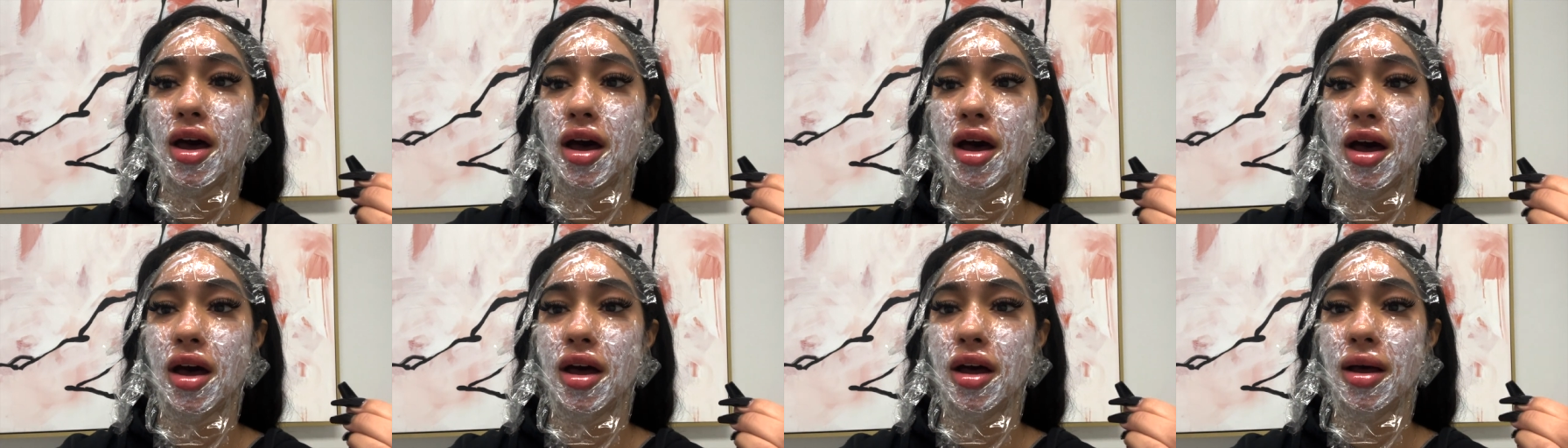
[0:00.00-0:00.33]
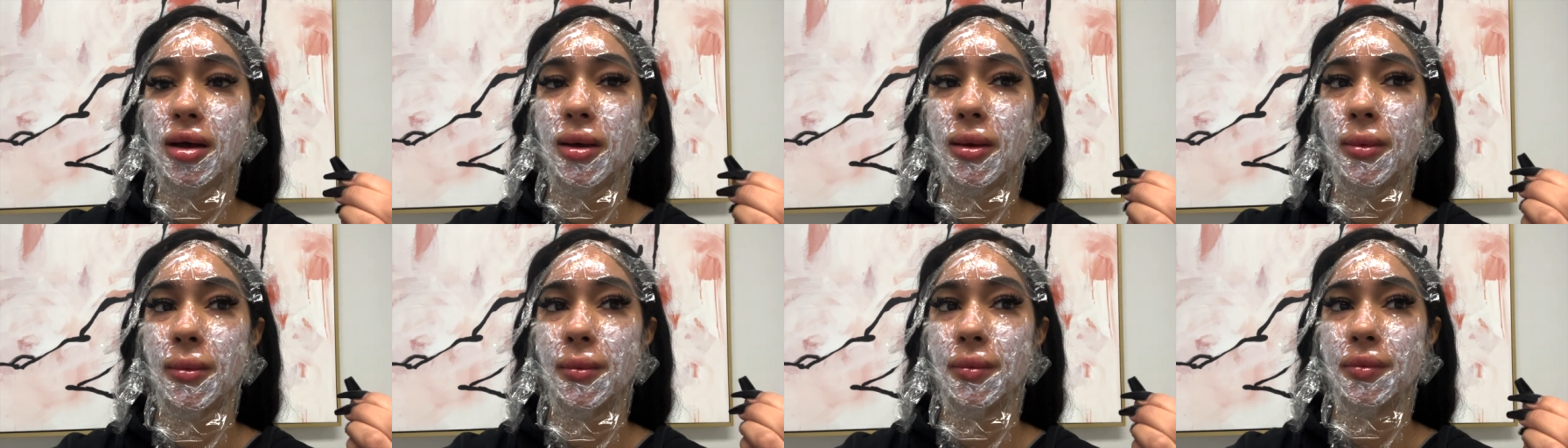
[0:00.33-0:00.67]

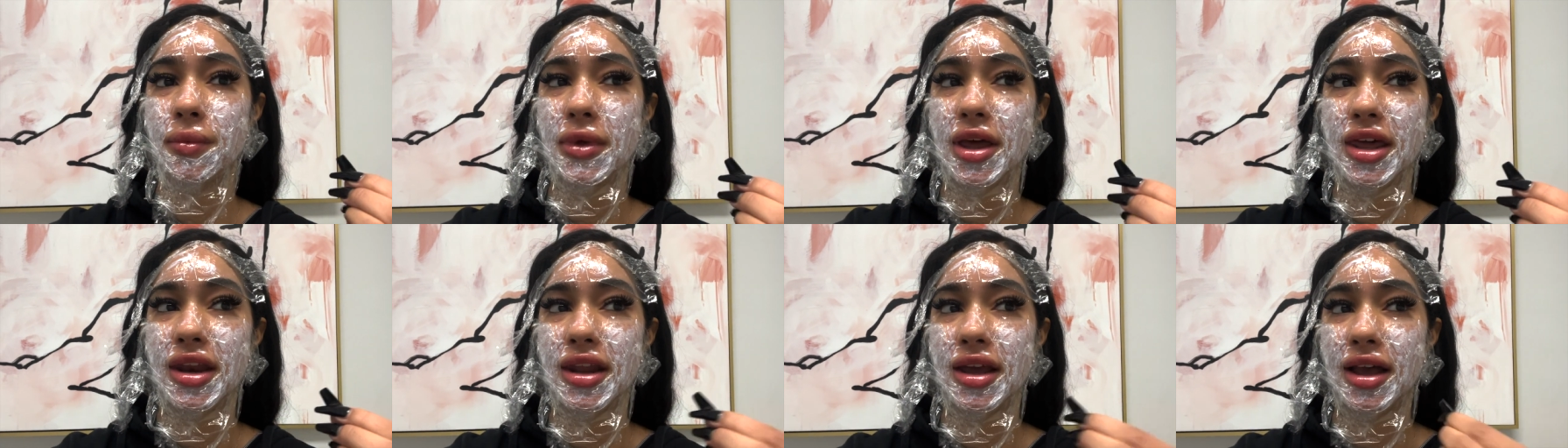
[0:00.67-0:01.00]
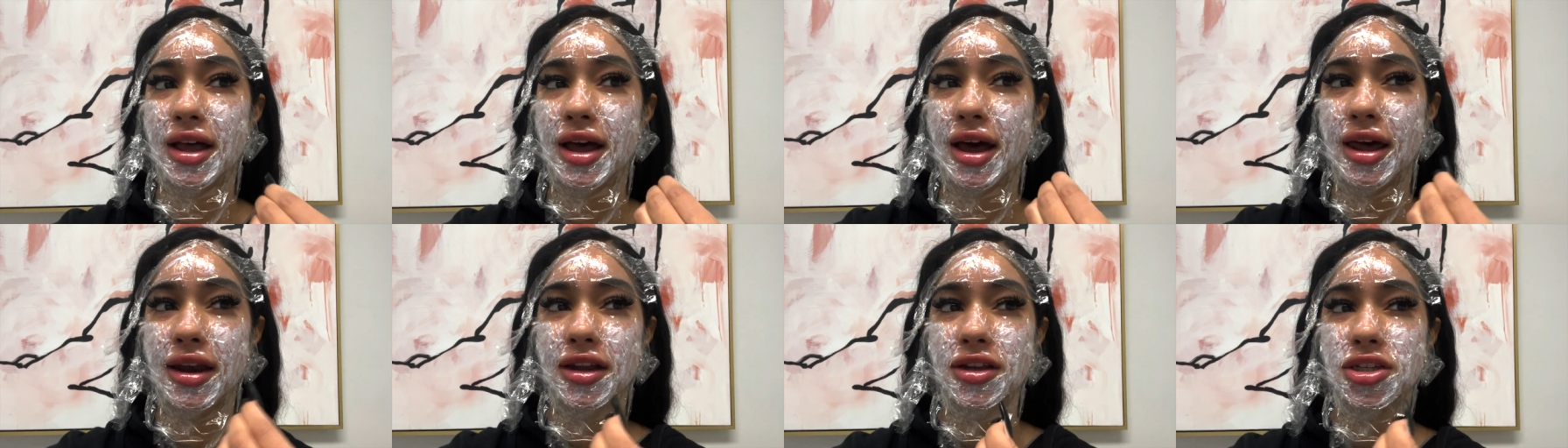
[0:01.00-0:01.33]
um, and it
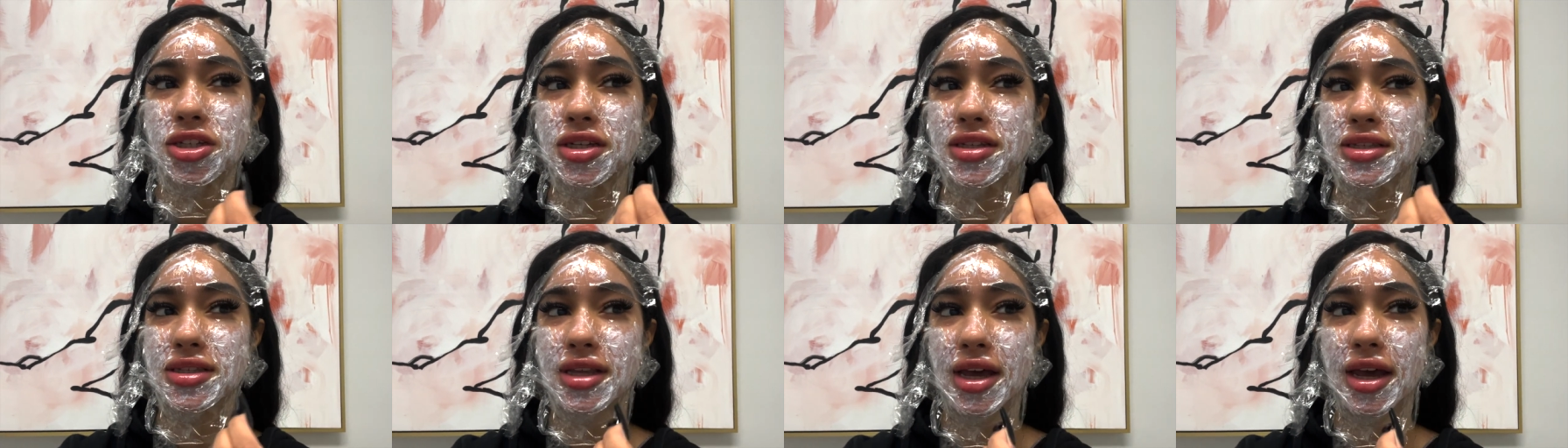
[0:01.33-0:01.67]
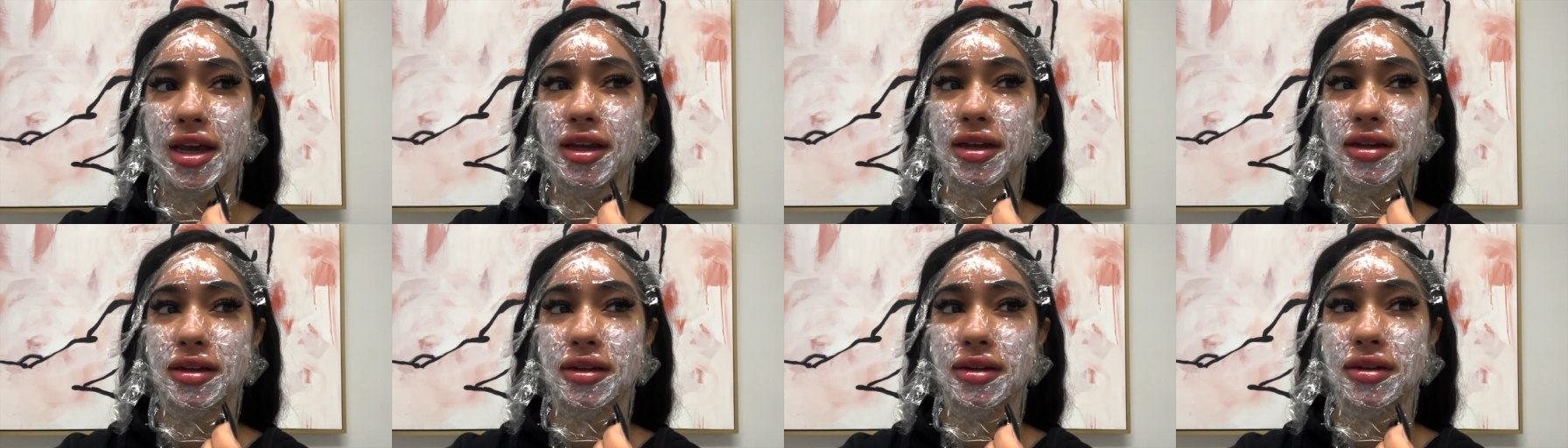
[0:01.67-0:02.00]
kind of just
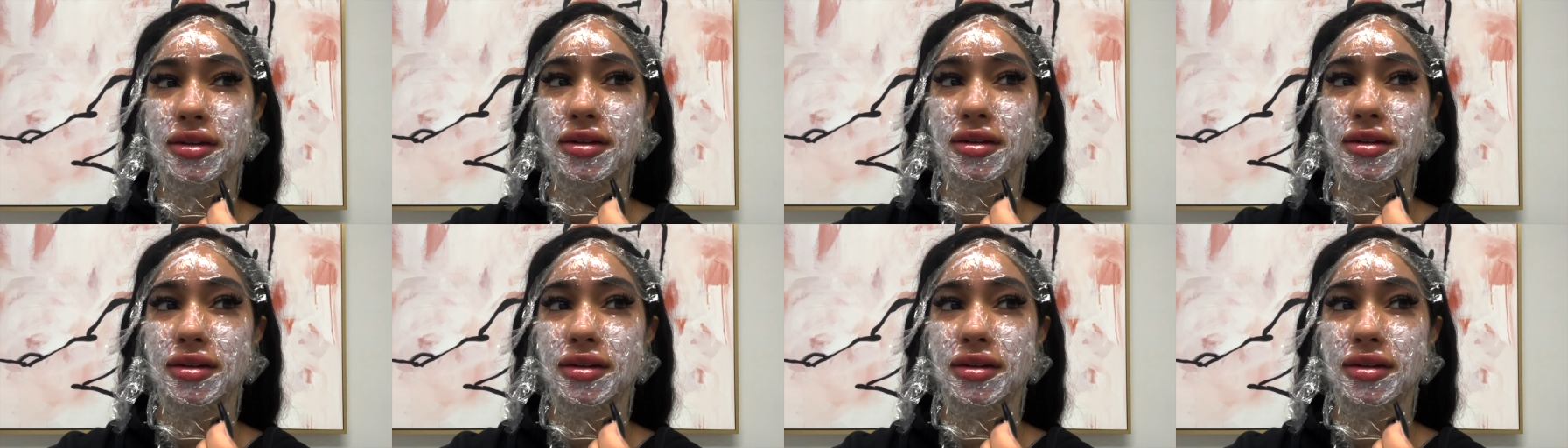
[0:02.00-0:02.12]
like